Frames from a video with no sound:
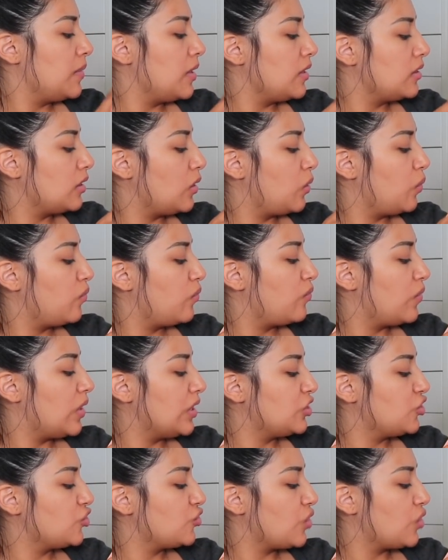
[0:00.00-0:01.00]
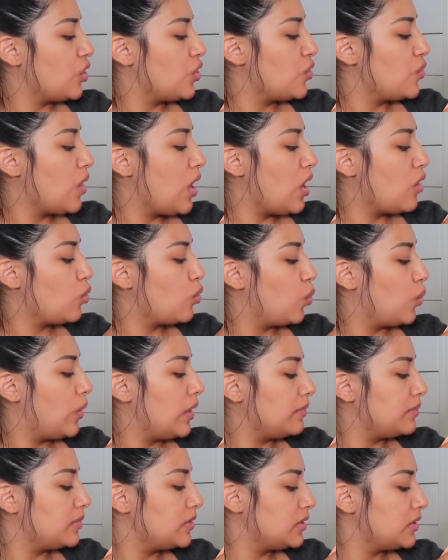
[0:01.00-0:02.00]
the Retro
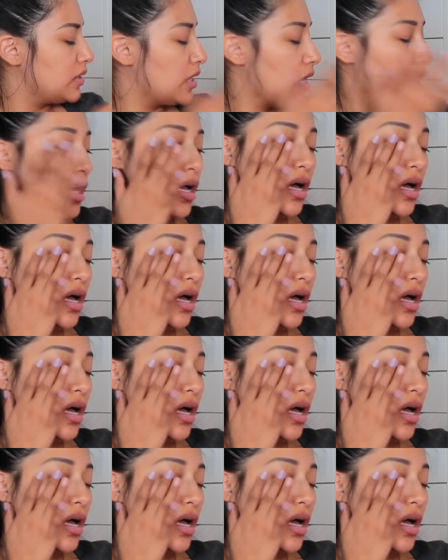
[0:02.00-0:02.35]
Whipped